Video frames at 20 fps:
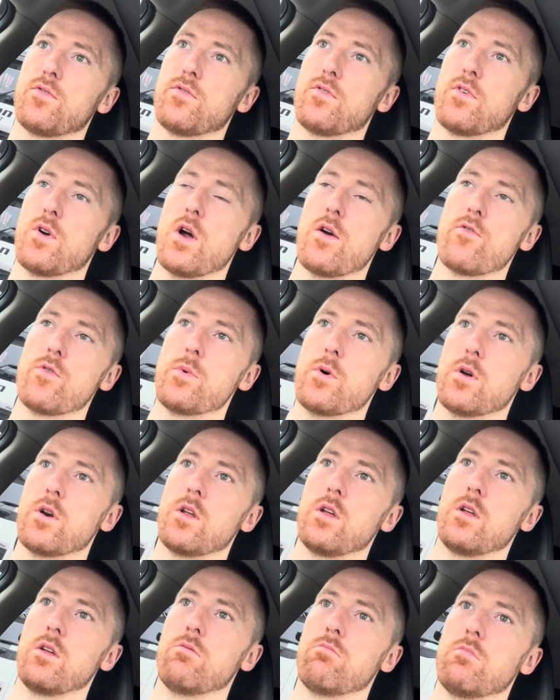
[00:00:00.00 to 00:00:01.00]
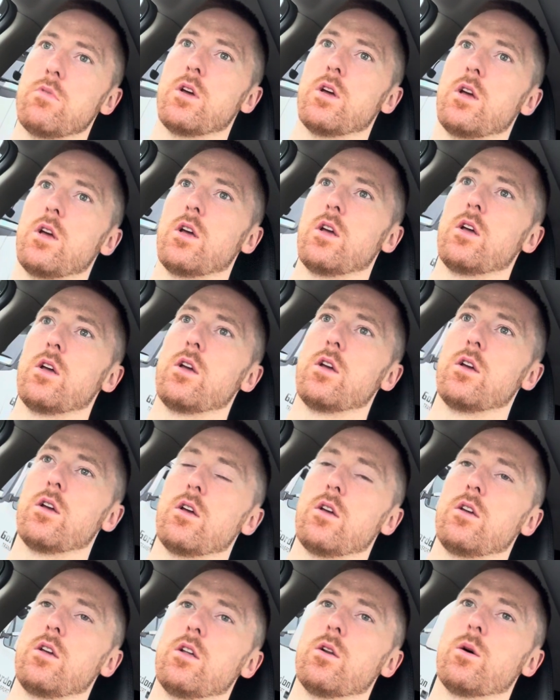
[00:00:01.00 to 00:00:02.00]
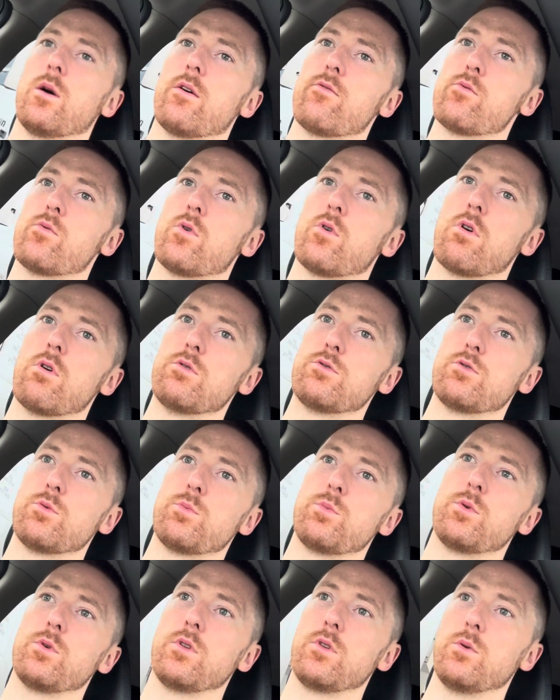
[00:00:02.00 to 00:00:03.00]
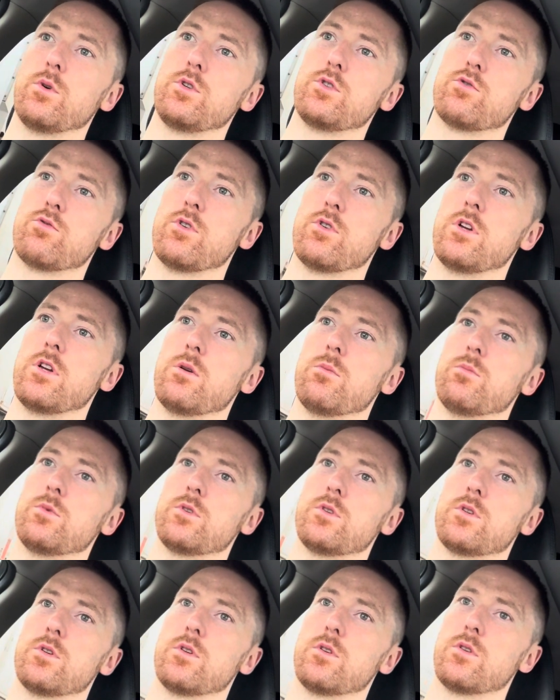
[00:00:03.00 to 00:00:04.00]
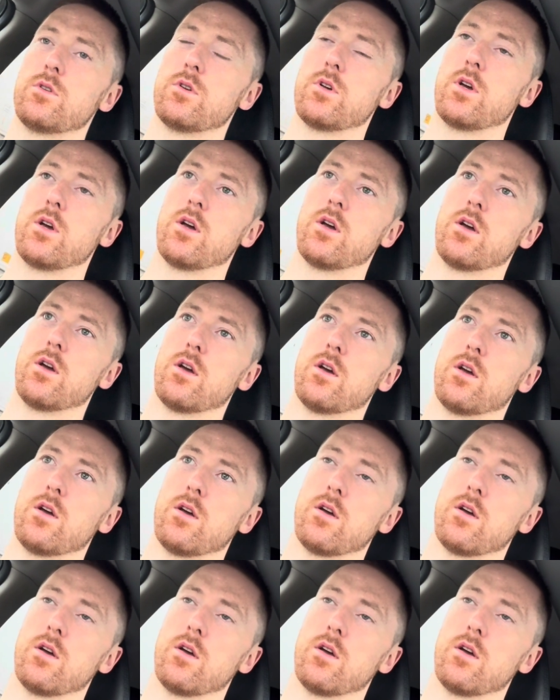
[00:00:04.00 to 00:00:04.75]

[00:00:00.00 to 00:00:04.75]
for everybody, you know, everyone grows up with, with dreams, uh,